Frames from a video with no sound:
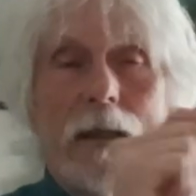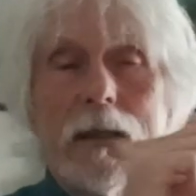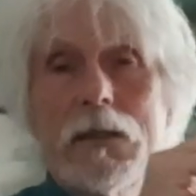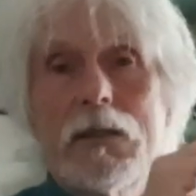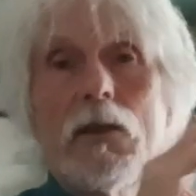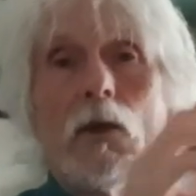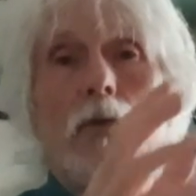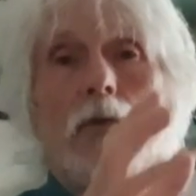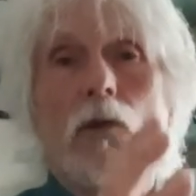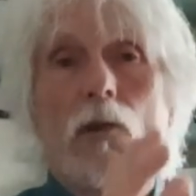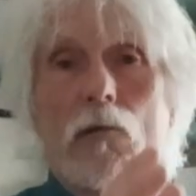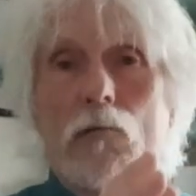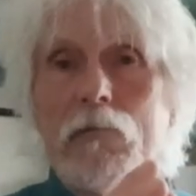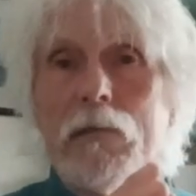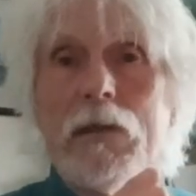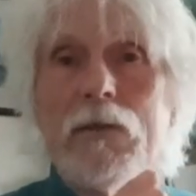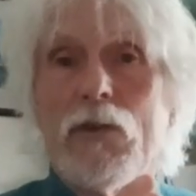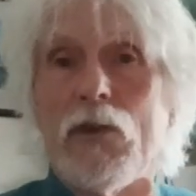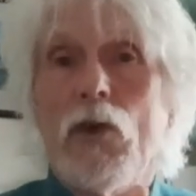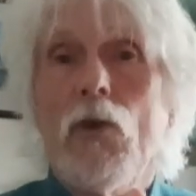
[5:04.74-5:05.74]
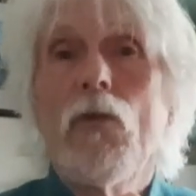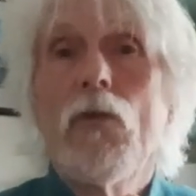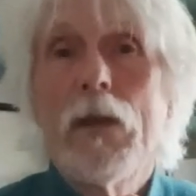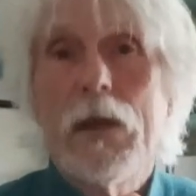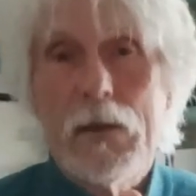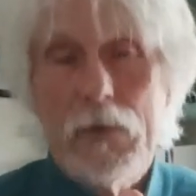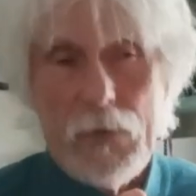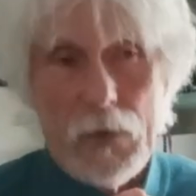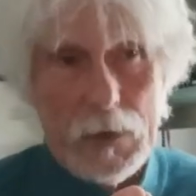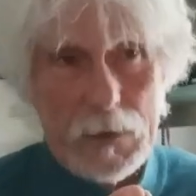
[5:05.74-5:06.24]
it's no longer even on
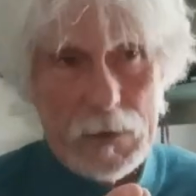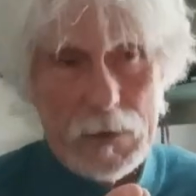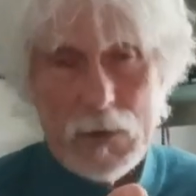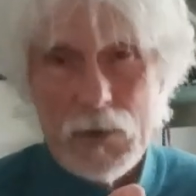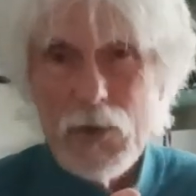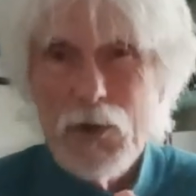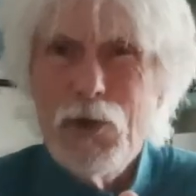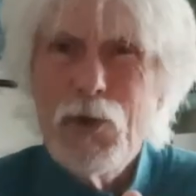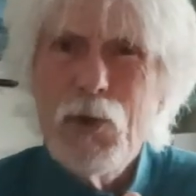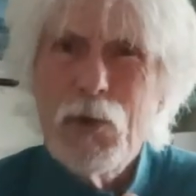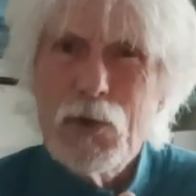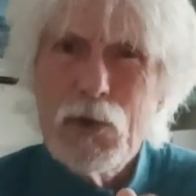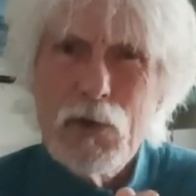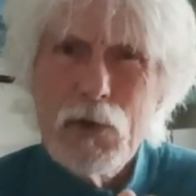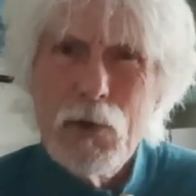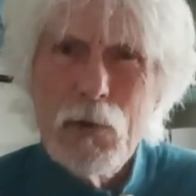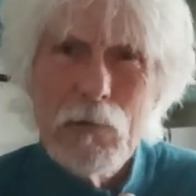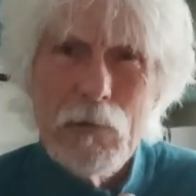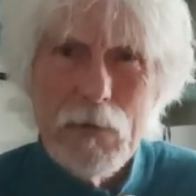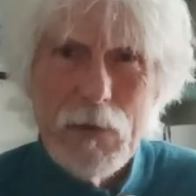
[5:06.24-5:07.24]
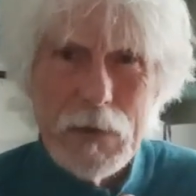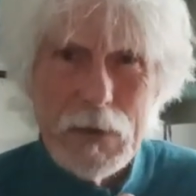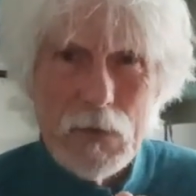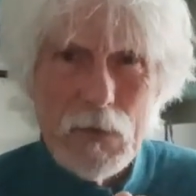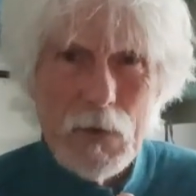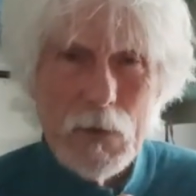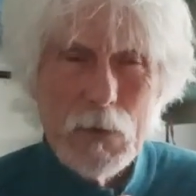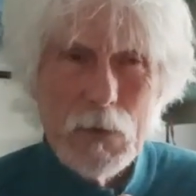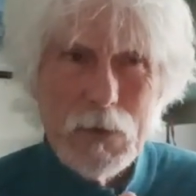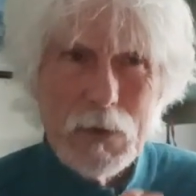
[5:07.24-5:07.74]
their face. So you're not sure if it's
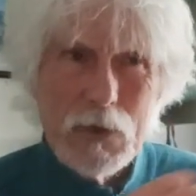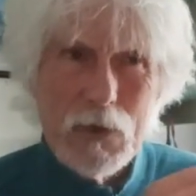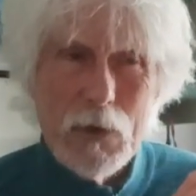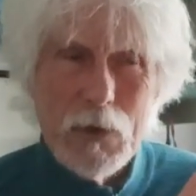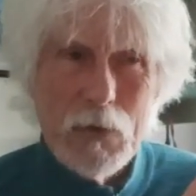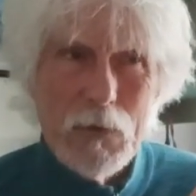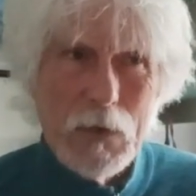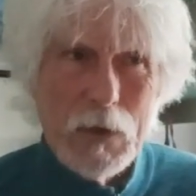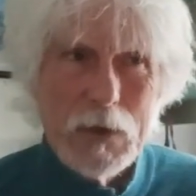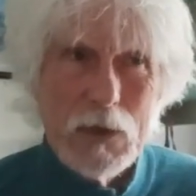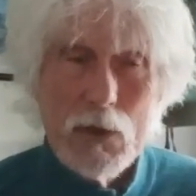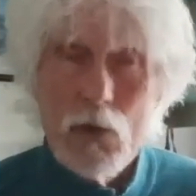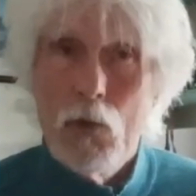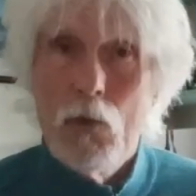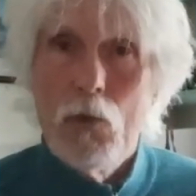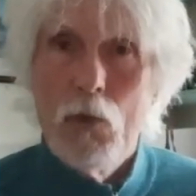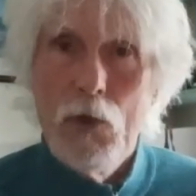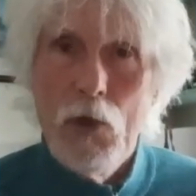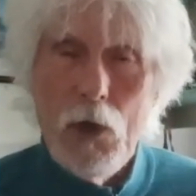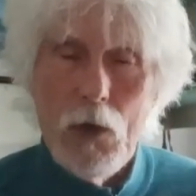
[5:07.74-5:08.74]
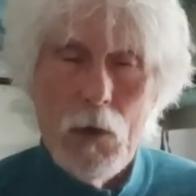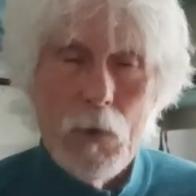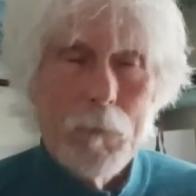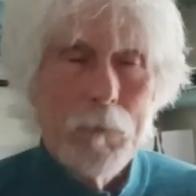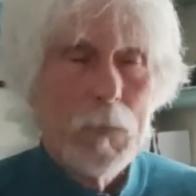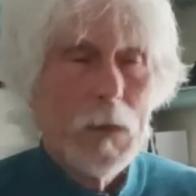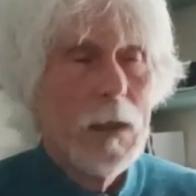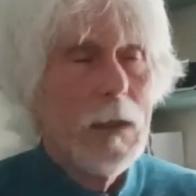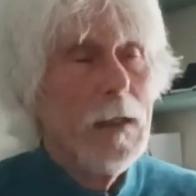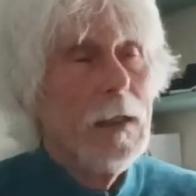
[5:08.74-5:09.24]
focused on the face or not.
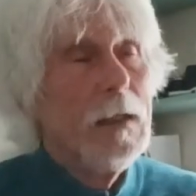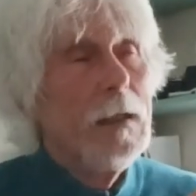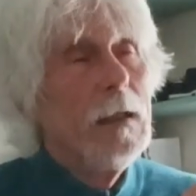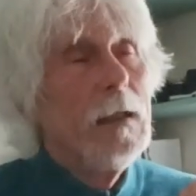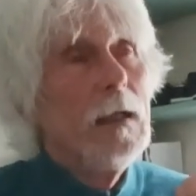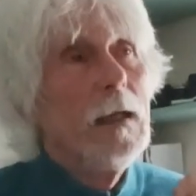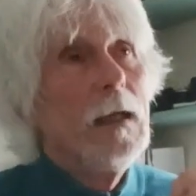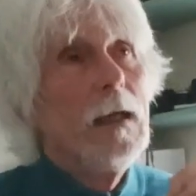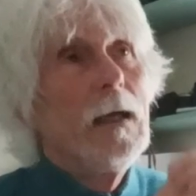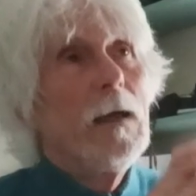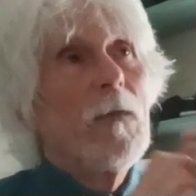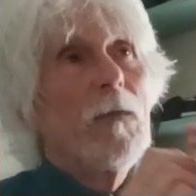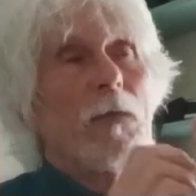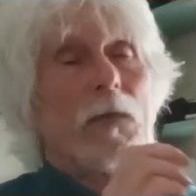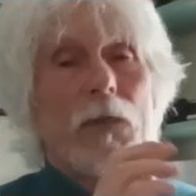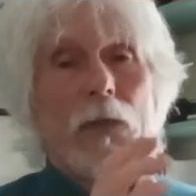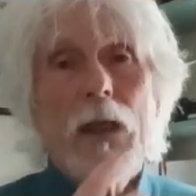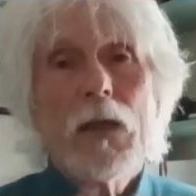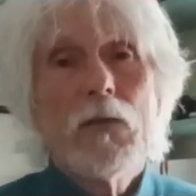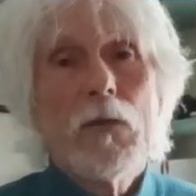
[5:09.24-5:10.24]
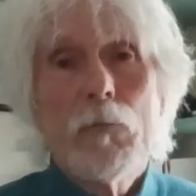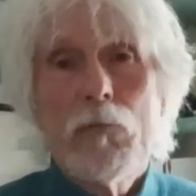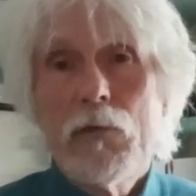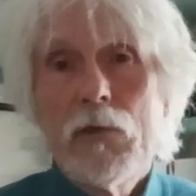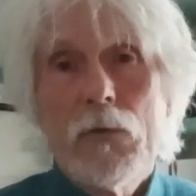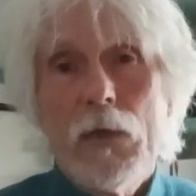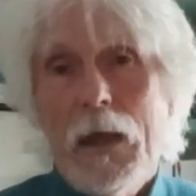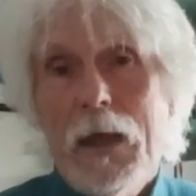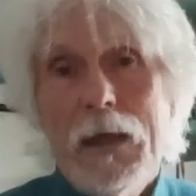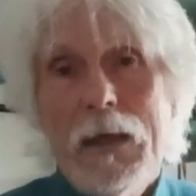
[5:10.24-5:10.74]
They've
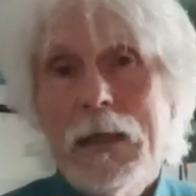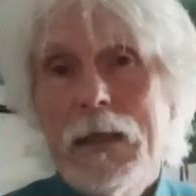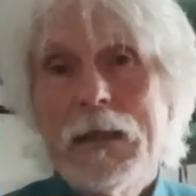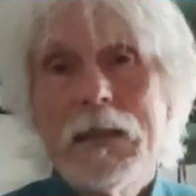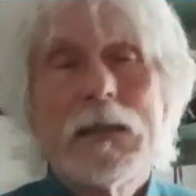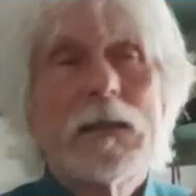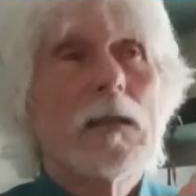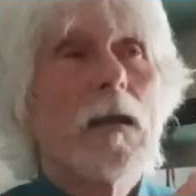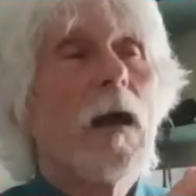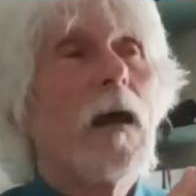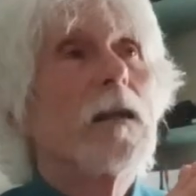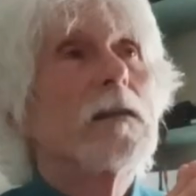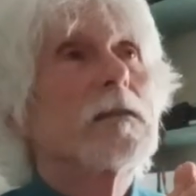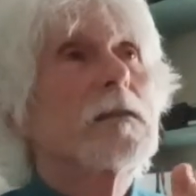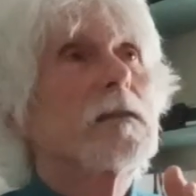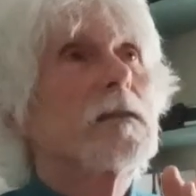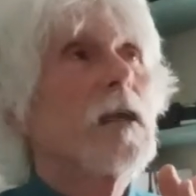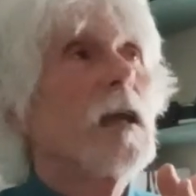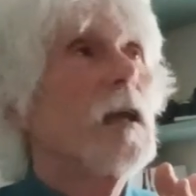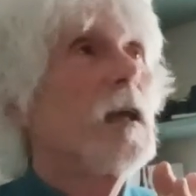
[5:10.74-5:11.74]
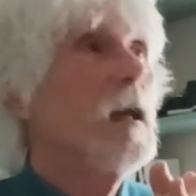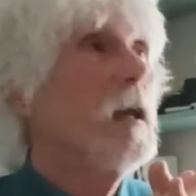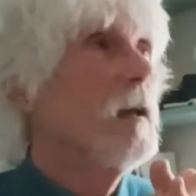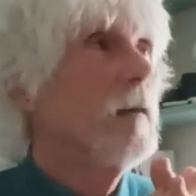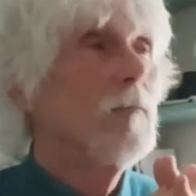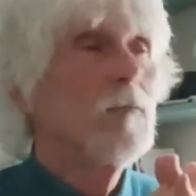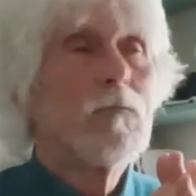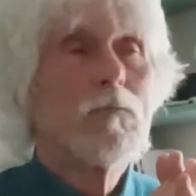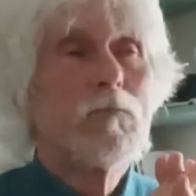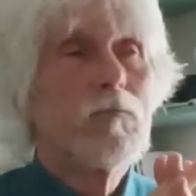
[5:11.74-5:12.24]
improved that. It is
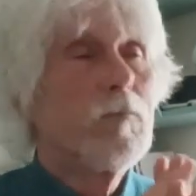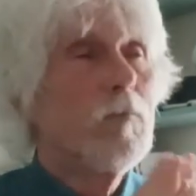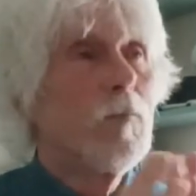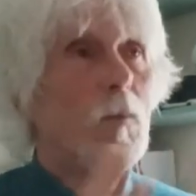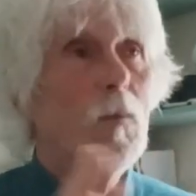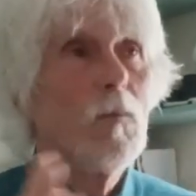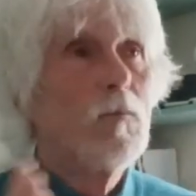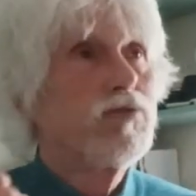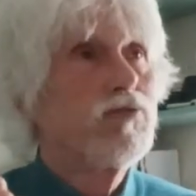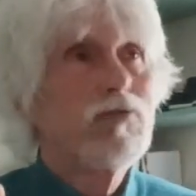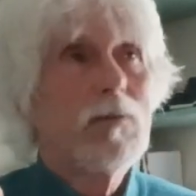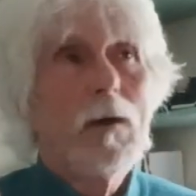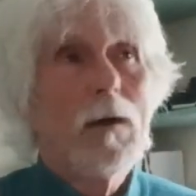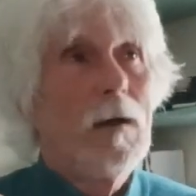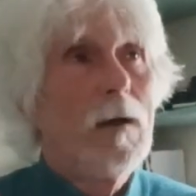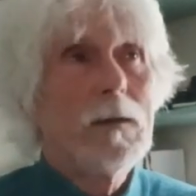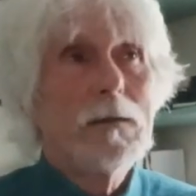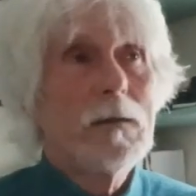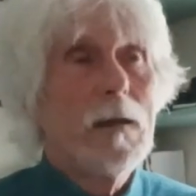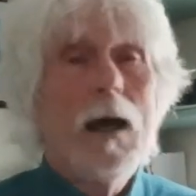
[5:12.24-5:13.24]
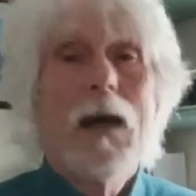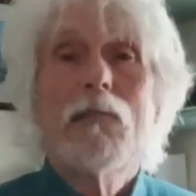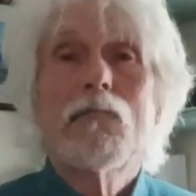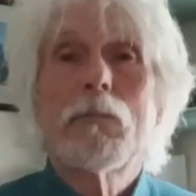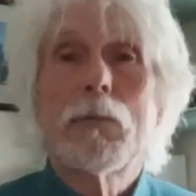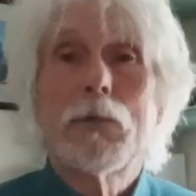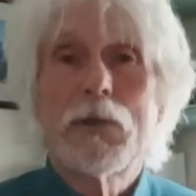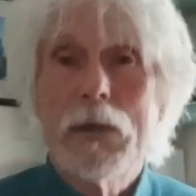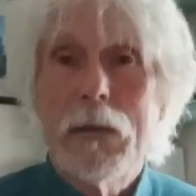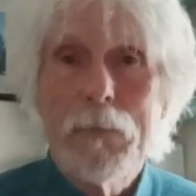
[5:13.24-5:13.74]

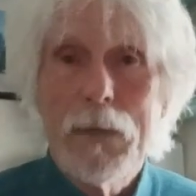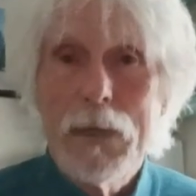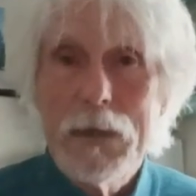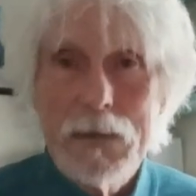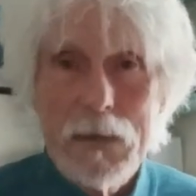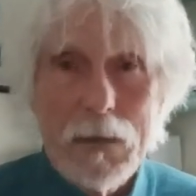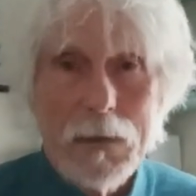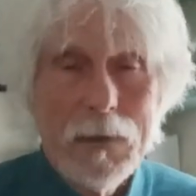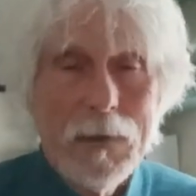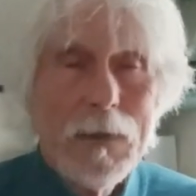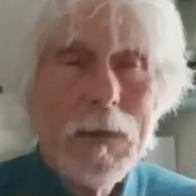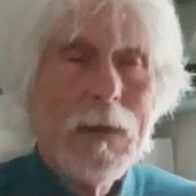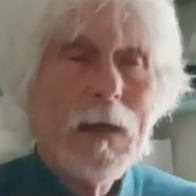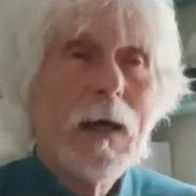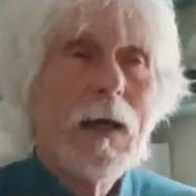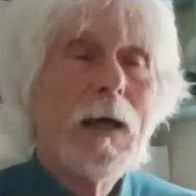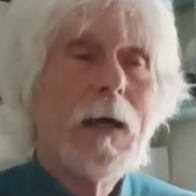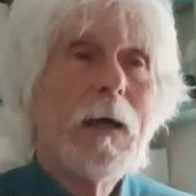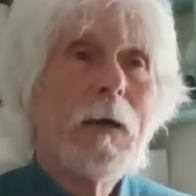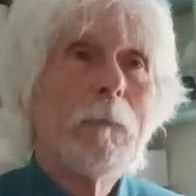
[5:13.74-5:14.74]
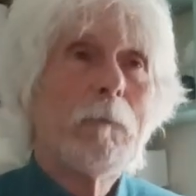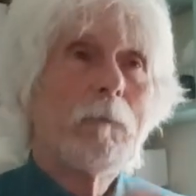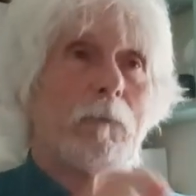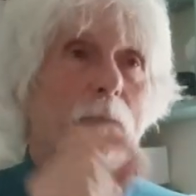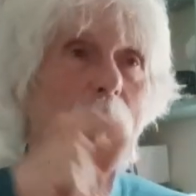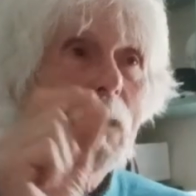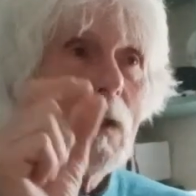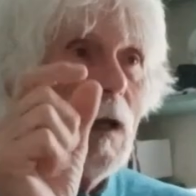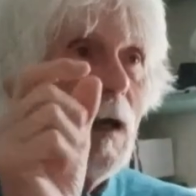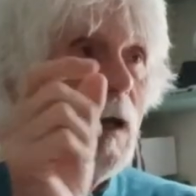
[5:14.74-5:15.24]
100% better. Um,